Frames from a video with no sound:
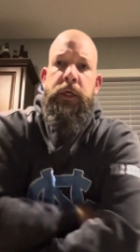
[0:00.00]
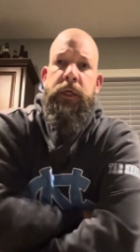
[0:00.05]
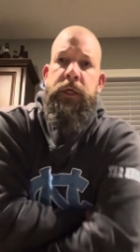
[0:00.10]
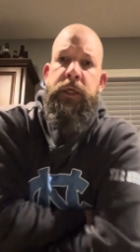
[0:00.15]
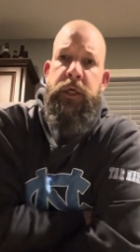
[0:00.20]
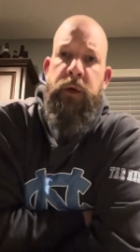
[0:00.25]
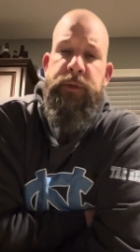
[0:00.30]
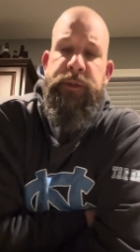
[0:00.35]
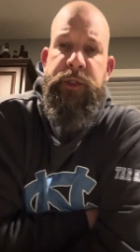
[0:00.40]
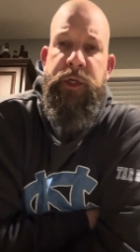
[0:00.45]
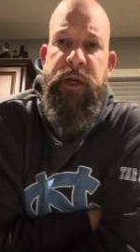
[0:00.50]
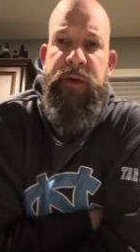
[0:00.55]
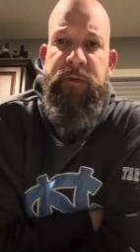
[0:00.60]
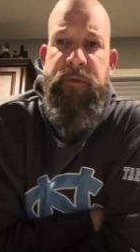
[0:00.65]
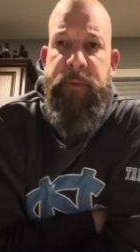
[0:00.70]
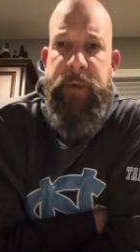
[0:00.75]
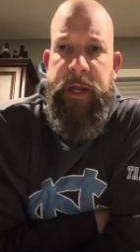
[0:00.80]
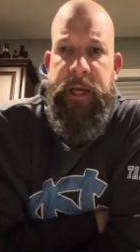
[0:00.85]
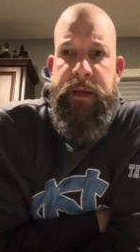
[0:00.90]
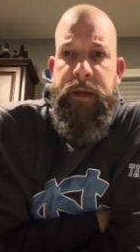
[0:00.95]
Yo, what's good,
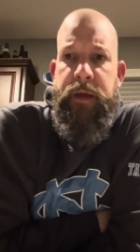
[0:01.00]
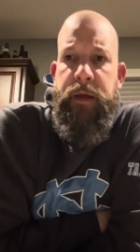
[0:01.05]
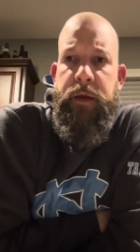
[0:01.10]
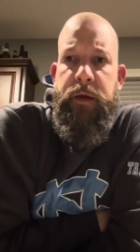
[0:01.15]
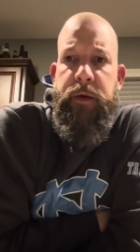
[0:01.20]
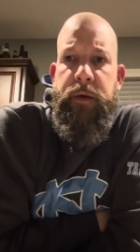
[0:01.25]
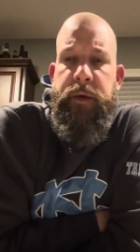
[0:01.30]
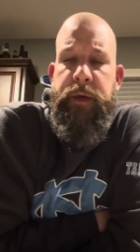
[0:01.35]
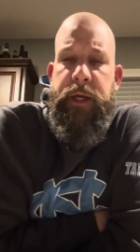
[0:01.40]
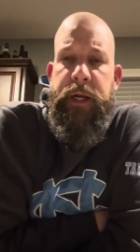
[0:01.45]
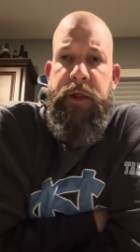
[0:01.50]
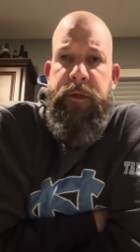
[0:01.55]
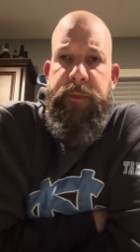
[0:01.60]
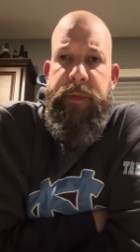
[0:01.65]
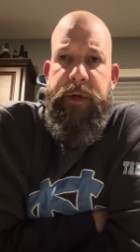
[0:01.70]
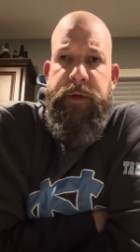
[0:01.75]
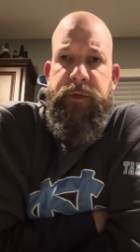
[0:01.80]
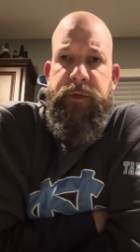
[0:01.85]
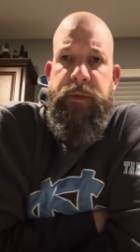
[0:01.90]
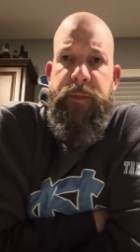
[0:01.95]
everybody? Good on the
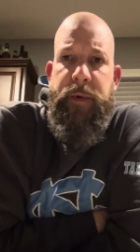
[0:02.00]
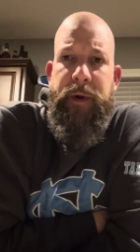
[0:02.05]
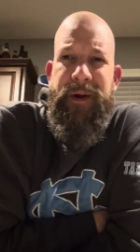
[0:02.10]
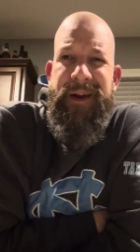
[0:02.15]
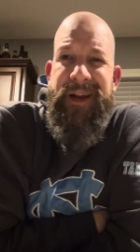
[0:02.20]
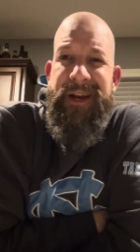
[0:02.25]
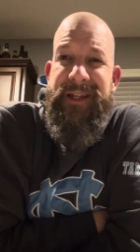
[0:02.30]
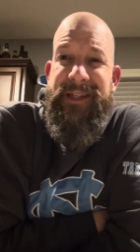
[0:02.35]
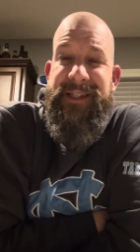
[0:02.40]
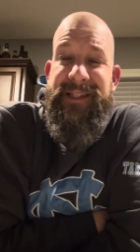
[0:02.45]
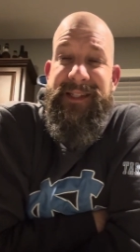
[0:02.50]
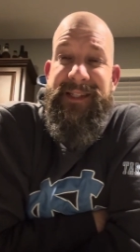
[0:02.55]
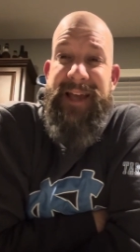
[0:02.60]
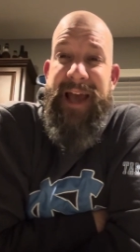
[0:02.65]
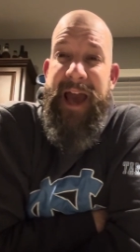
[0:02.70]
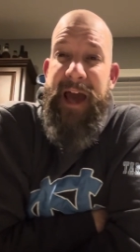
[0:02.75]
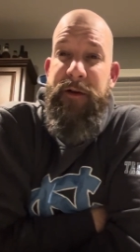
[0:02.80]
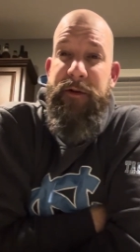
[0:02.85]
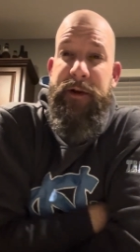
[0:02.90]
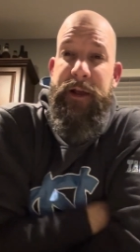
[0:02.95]
Beers with Barton. It is
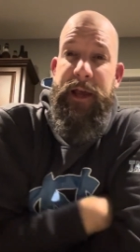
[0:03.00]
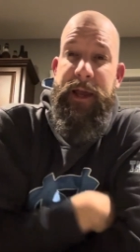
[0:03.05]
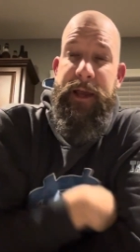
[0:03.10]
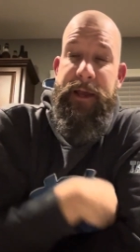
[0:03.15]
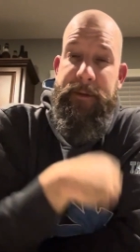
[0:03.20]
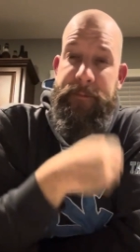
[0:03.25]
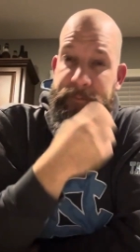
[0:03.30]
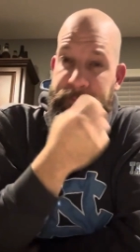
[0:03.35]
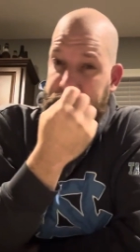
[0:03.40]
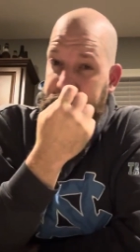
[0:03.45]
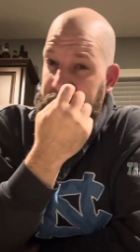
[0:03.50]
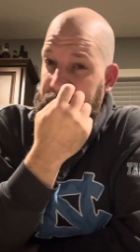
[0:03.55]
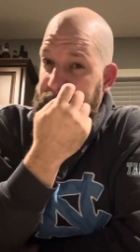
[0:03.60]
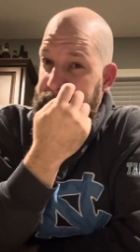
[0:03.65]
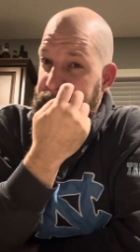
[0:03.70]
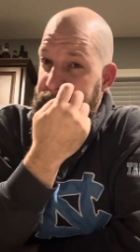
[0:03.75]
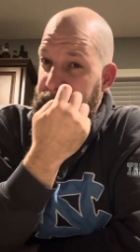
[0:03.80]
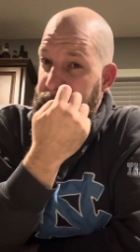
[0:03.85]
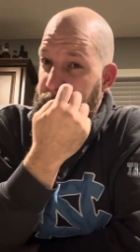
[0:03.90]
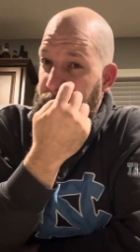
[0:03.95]
Saturday,
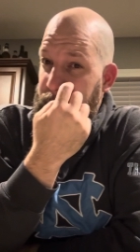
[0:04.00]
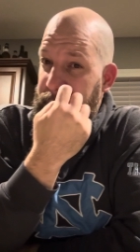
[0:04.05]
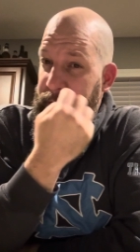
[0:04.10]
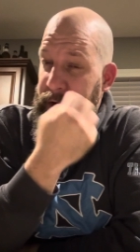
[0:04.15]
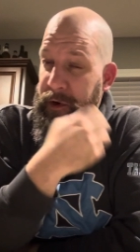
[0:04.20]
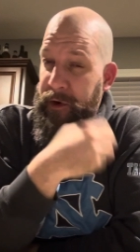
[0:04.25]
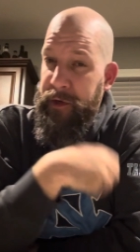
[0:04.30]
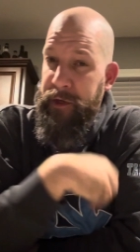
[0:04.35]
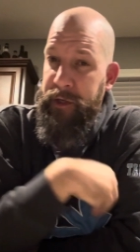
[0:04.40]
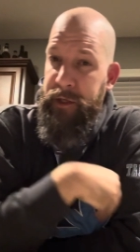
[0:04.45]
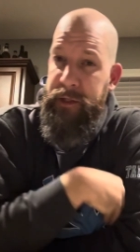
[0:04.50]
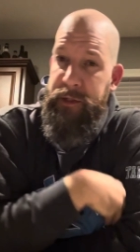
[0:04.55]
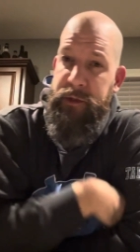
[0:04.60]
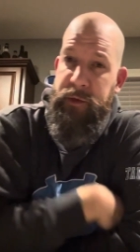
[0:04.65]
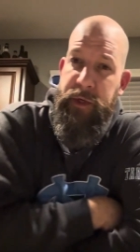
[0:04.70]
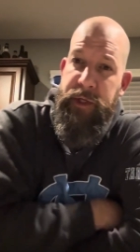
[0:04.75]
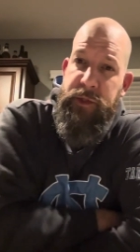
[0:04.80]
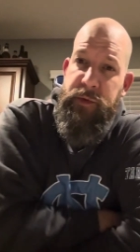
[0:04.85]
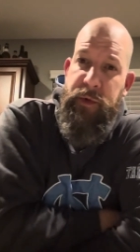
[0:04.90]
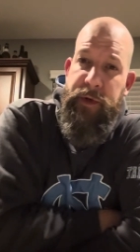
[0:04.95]
February 3rd,
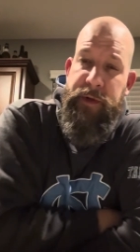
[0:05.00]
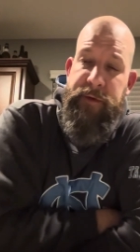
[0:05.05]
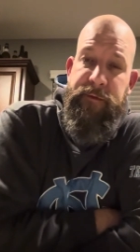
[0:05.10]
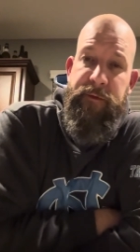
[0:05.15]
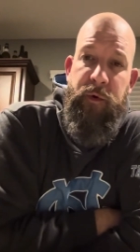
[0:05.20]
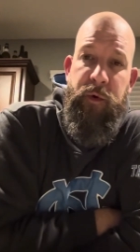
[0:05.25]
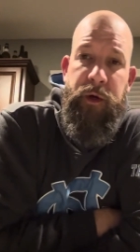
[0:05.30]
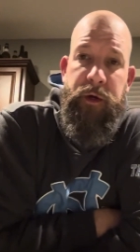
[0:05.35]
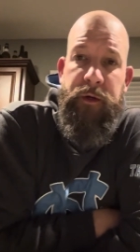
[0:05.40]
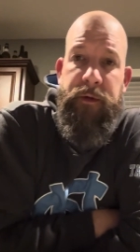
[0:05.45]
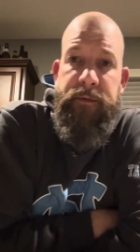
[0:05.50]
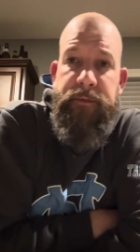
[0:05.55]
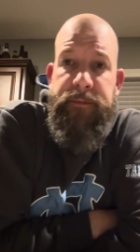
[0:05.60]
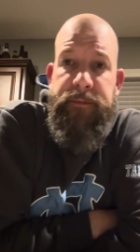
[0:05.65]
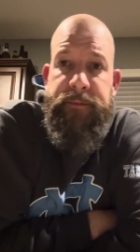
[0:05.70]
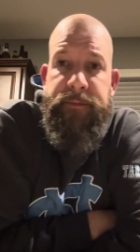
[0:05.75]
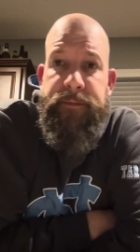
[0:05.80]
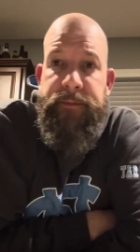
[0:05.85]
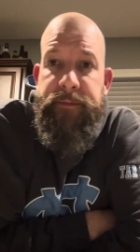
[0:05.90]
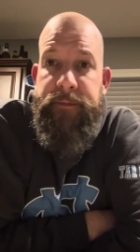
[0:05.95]
2024.
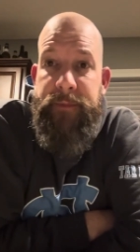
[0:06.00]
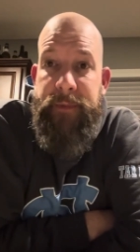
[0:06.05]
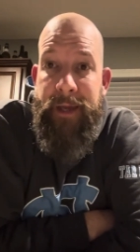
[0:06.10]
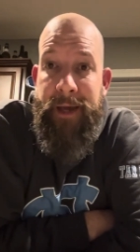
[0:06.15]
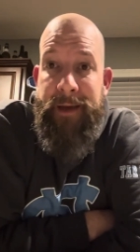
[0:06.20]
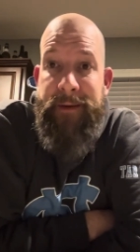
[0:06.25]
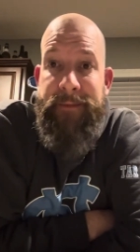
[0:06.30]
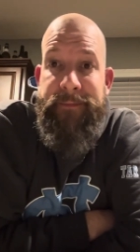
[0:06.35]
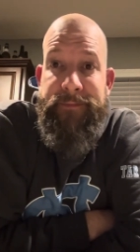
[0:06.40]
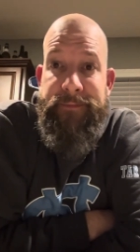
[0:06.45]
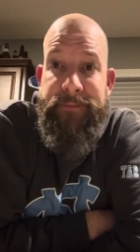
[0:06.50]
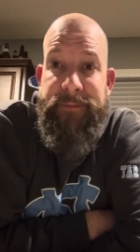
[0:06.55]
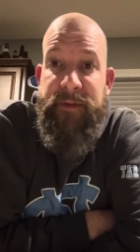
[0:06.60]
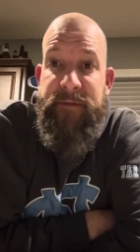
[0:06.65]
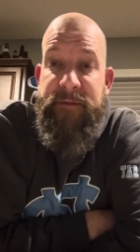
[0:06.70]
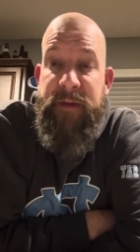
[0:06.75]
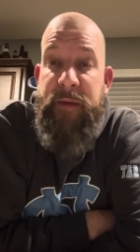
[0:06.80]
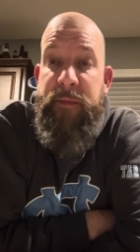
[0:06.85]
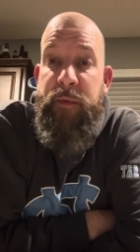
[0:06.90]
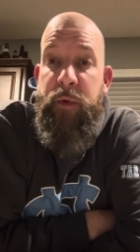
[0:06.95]
Yeah,
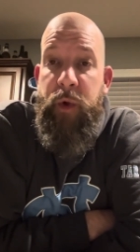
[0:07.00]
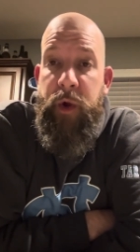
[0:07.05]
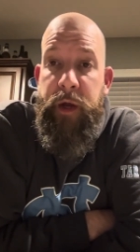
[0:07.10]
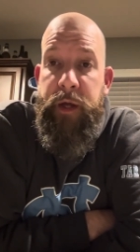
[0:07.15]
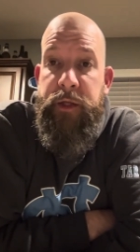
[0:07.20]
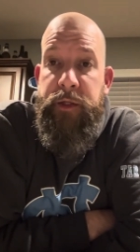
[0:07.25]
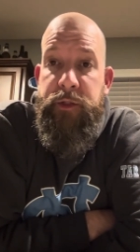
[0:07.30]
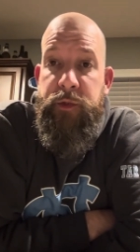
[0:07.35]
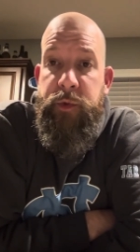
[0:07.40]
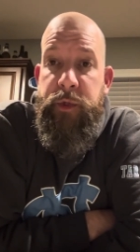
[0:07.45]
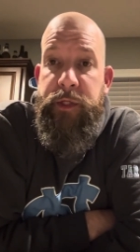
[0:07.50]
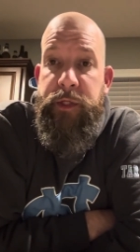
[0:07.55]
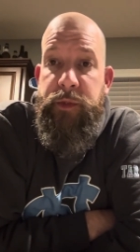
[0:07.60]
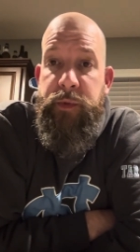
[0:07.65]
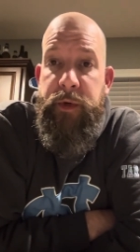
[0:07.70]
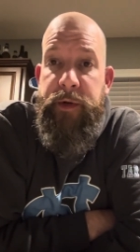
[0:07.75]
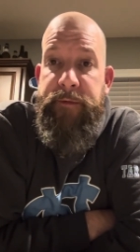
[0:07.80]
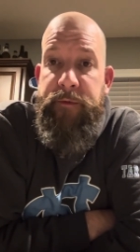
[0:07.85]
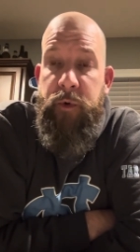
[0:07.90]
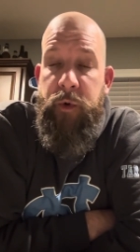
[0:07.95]
February
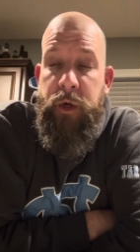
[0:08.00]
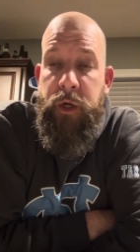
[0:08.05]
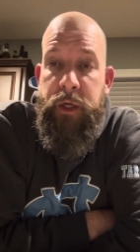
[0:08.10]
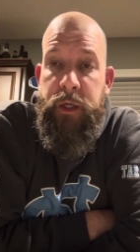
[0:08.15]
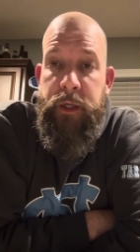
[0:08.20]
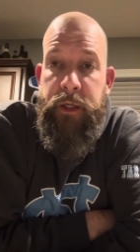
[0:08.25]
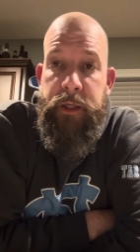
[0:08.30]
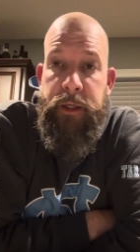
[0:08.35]
2024.